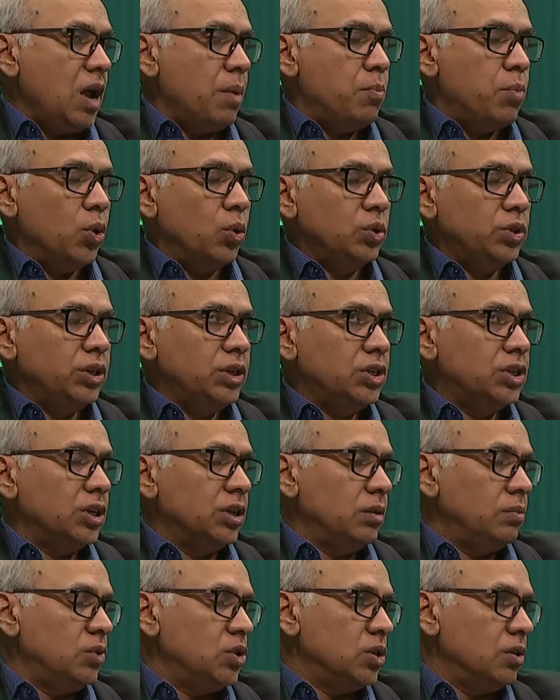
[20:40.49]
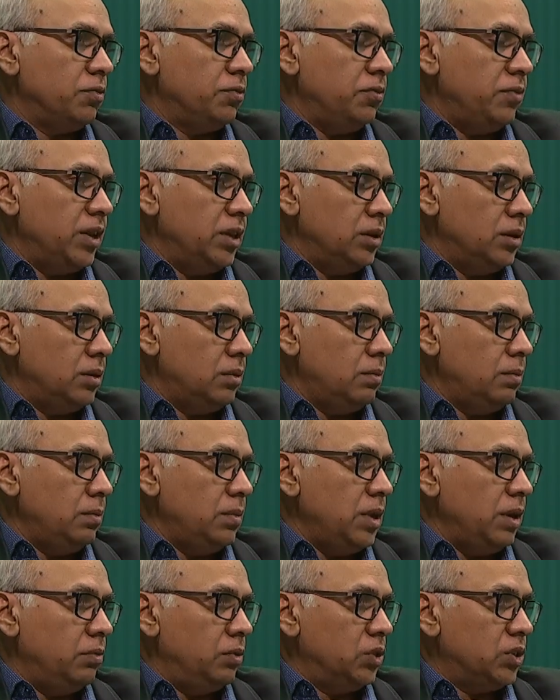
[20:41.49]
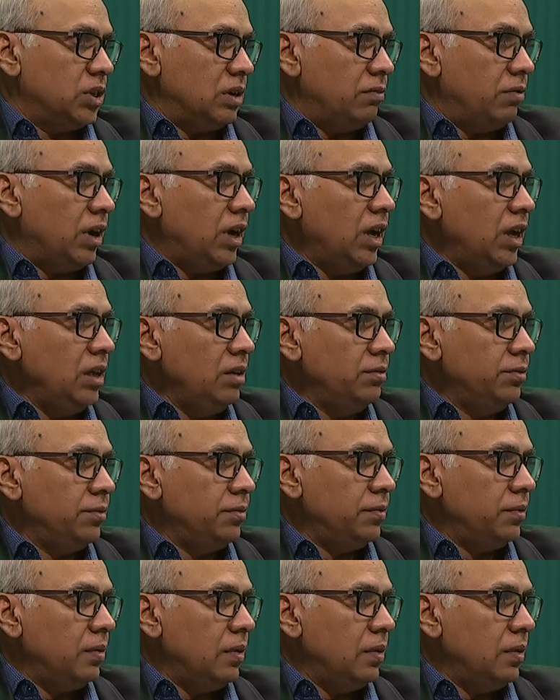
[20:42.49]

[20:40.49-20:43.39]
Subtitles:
both in terms of whether they will survive